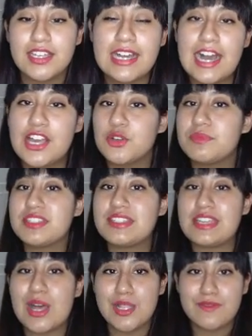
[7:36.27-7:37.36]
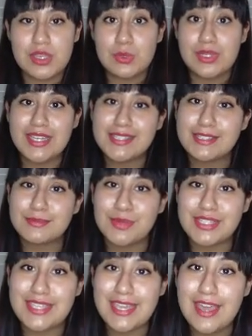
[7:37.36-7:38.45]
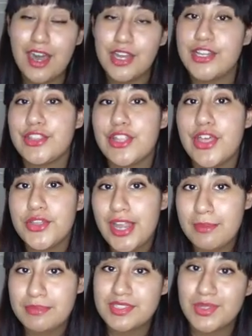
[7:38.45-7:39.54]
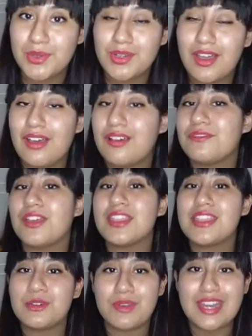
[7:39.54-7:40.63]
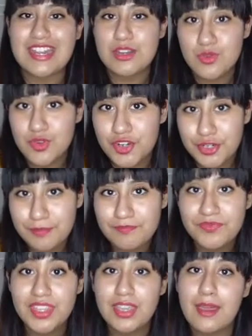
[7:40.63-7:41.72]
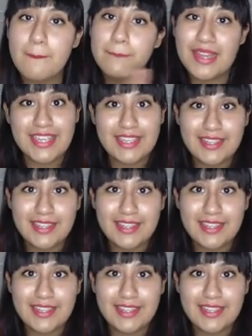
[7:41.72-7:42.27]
I hope to see all of you next Monday on another episode of The Rainy Corner. Bye.